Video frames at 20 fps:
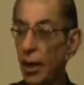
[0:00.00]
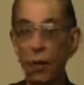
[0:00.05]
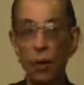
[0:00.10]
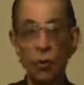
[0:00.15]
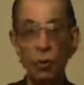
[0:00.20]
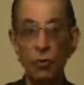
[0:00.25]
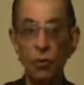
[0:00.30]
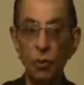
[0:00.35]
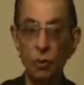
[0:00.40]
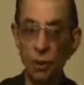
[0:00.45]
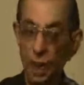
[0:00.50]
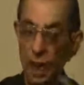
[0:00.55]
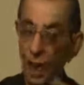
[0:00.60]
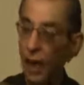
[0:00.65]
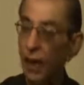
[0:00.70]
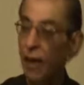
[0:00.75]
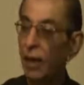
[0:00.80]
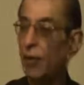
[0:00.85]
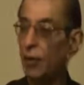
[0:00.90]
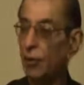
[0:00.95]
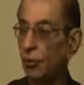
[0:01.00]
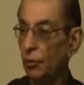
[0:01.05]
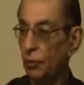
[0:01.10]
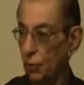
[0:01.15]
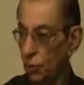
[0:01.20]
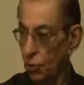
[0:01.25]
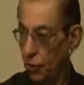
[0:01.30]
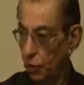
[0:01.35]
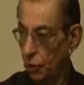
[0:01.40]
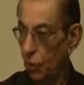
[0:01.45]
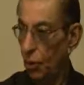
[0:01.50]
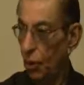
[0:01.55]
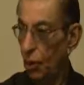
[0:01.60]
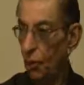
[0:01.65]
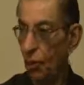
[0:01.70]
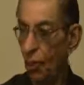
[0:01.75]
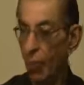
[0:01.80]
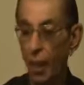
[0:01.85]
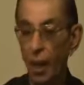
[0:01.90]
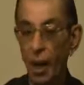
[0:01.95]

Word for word: almost addictive, you know.